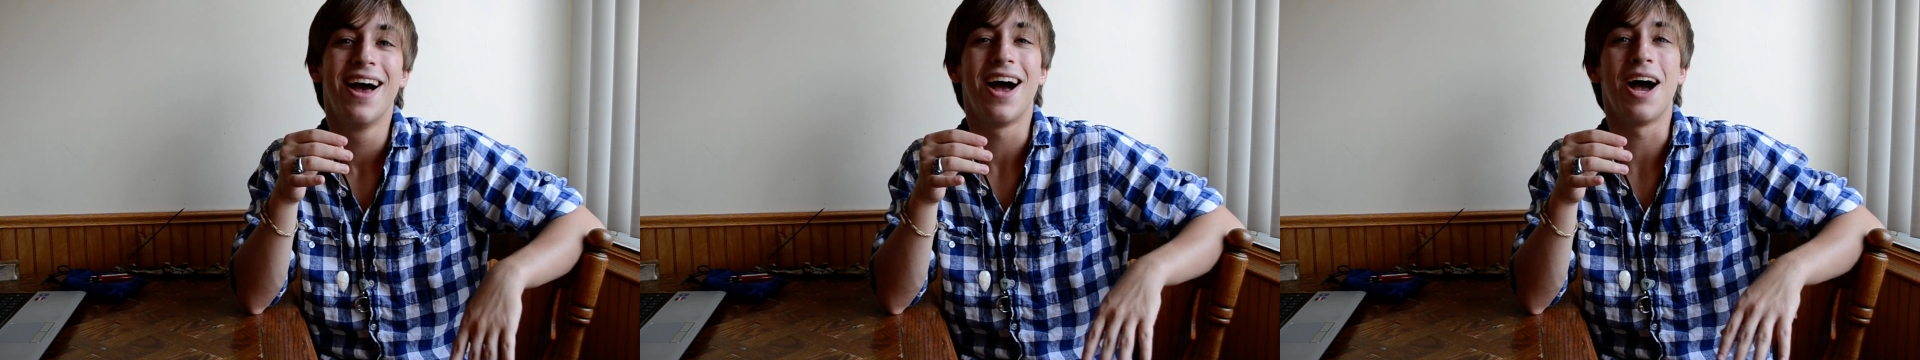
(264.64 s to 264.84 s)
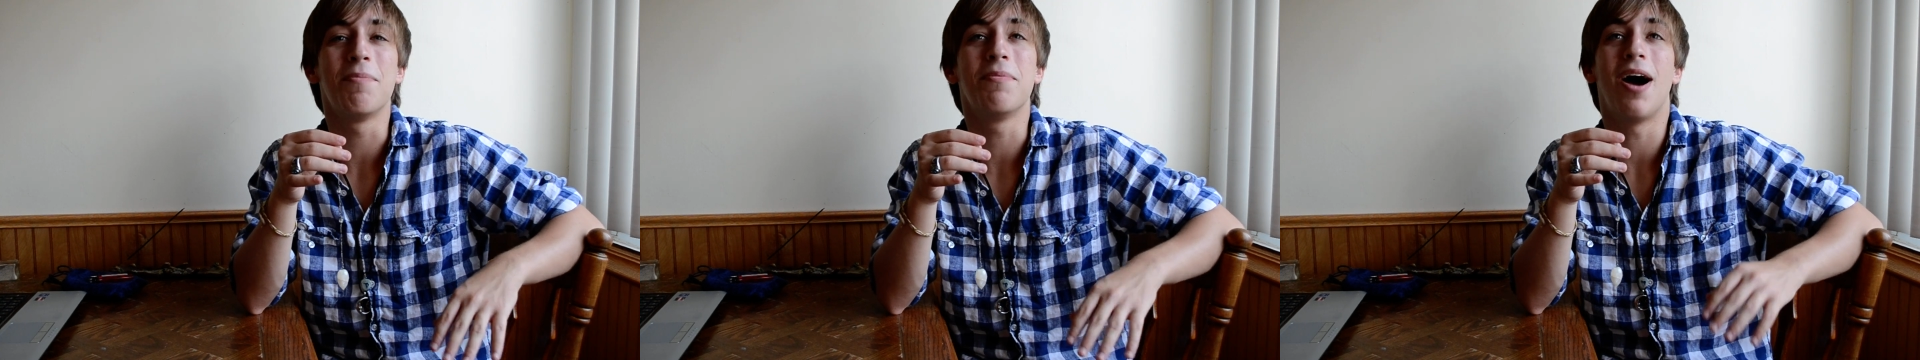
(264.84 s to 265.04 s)

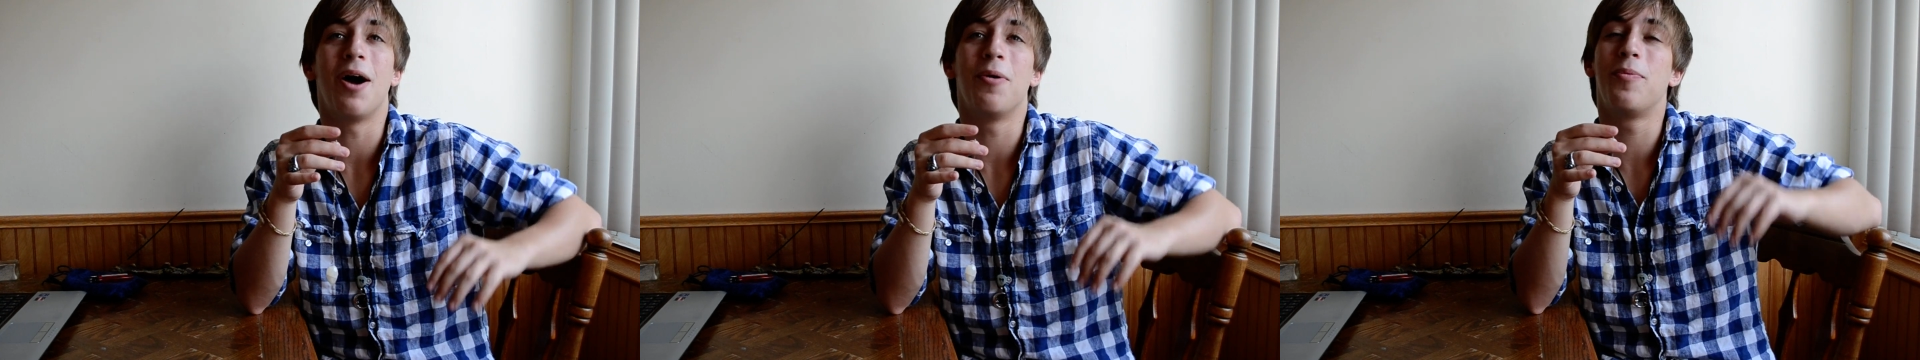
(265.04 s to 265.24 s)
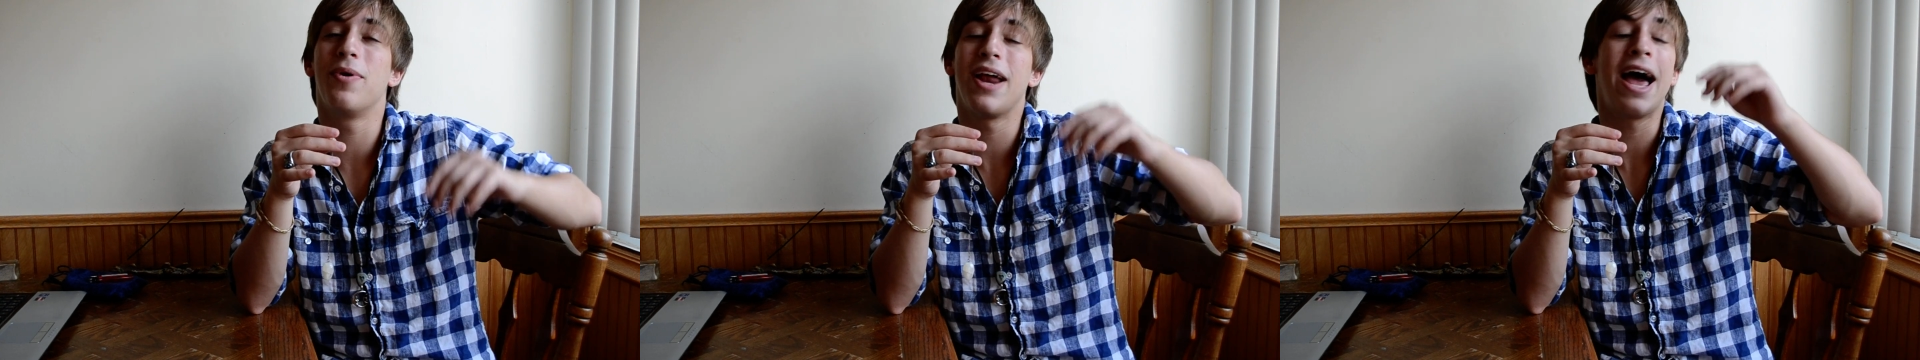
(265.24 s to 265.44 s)
I'm
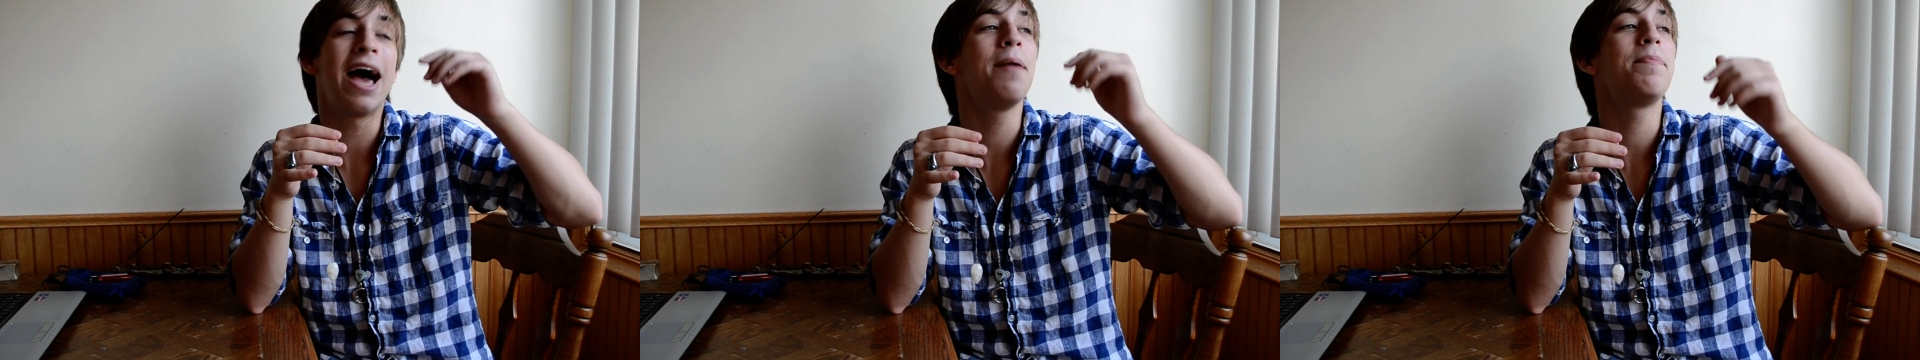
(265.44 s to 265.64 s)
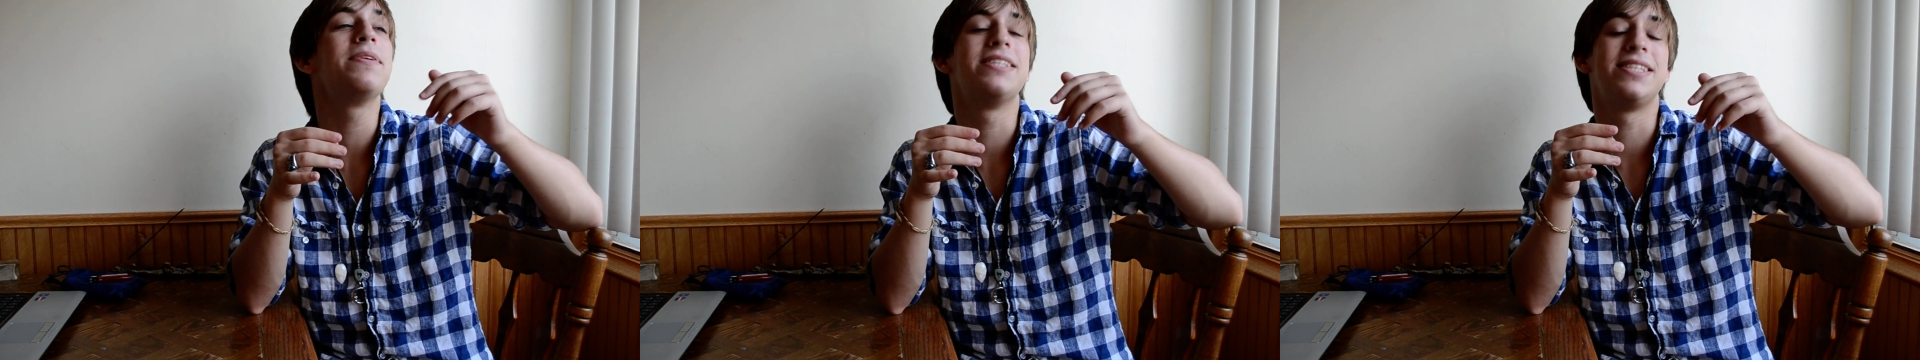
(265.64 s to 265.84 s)
not. What
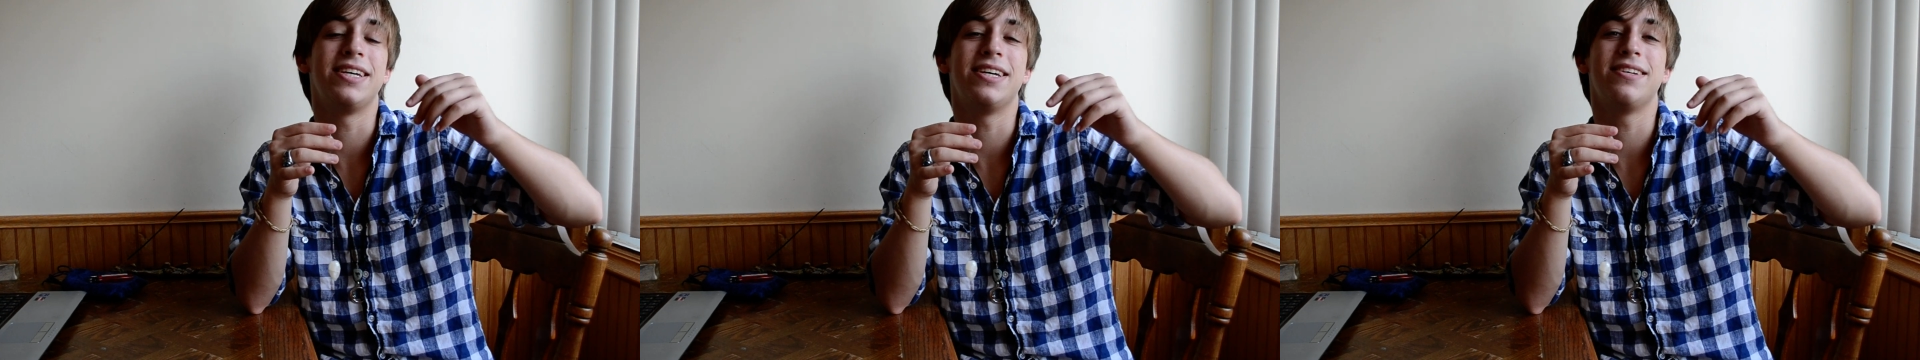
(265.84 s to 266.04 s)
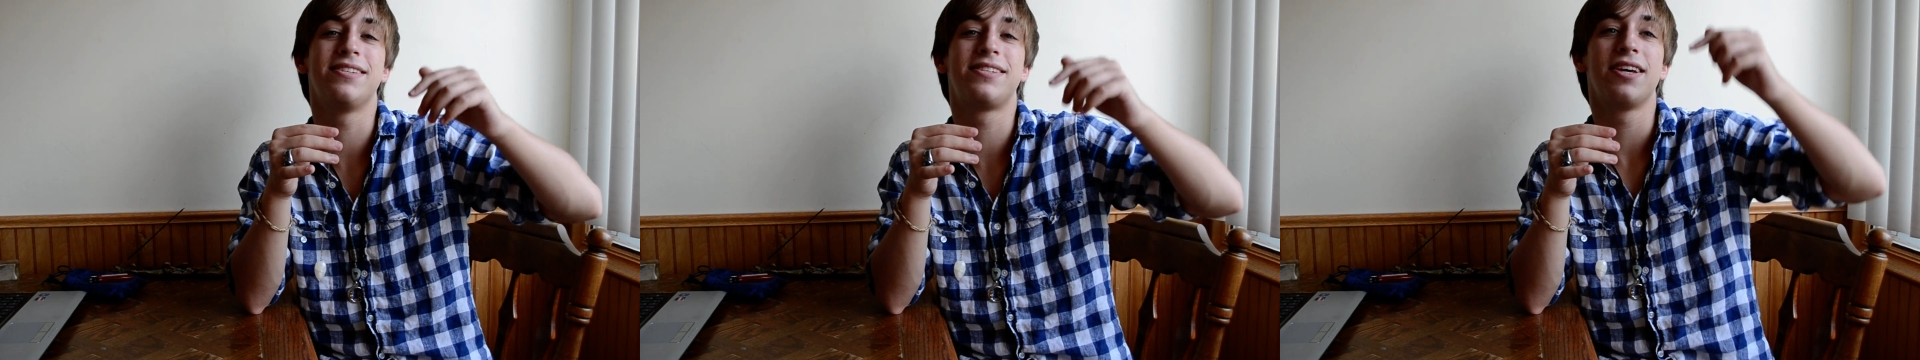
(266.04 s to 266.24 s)
happens
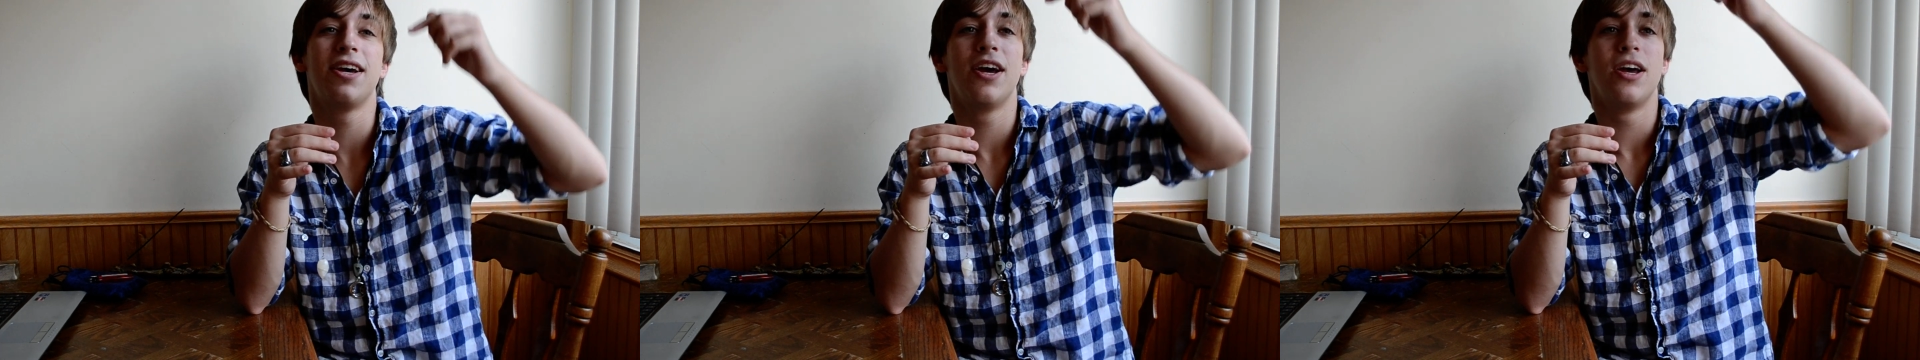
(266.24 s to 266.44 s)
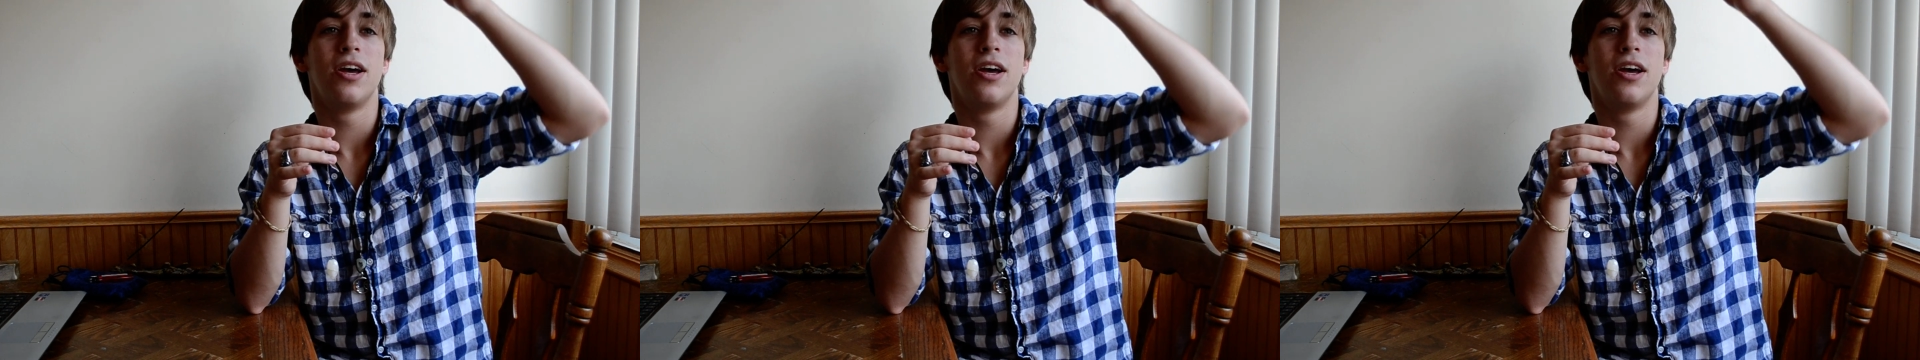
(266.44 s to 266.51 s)
is,